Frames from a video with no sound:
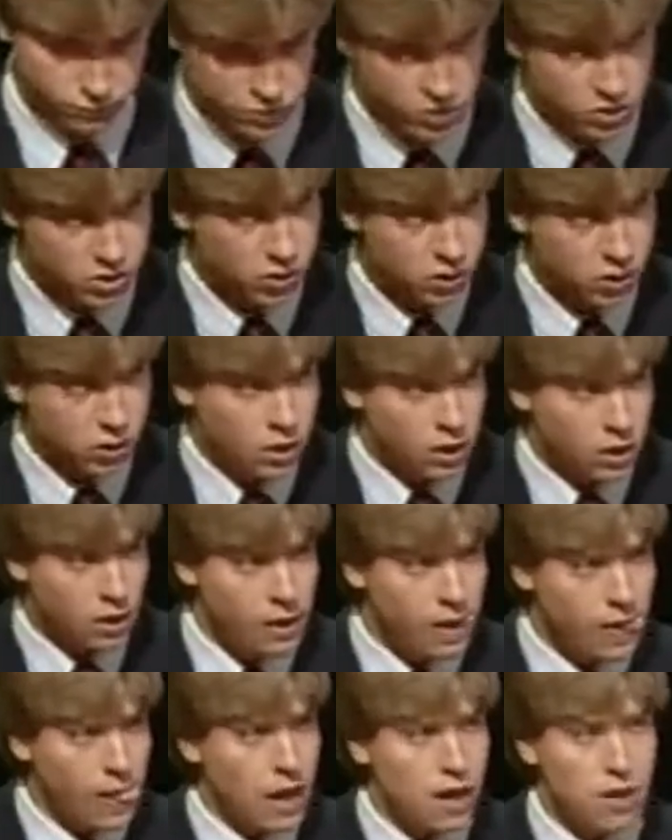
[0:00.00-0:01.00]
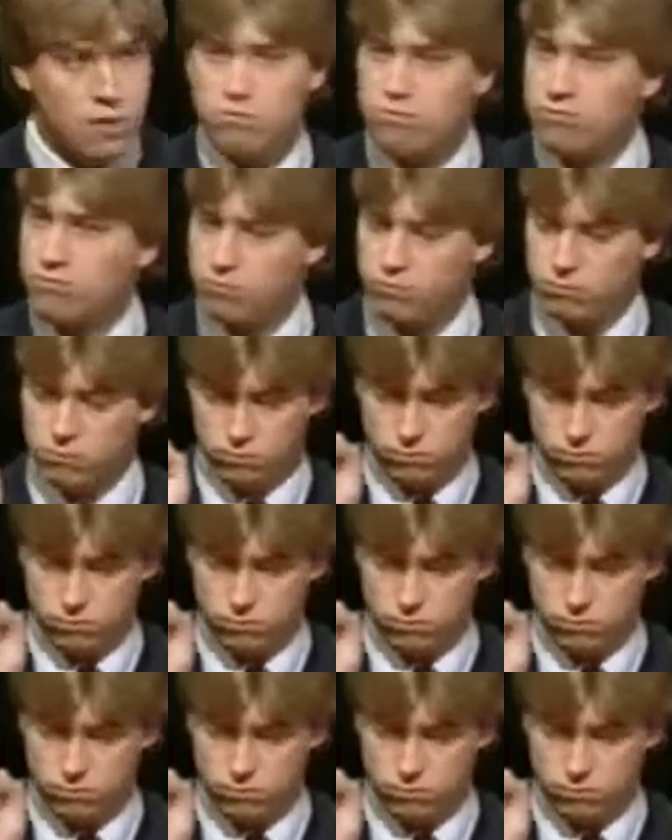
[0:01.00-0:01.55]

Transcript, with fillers: spin. Yep. Rich, $2,400. Same, three spins.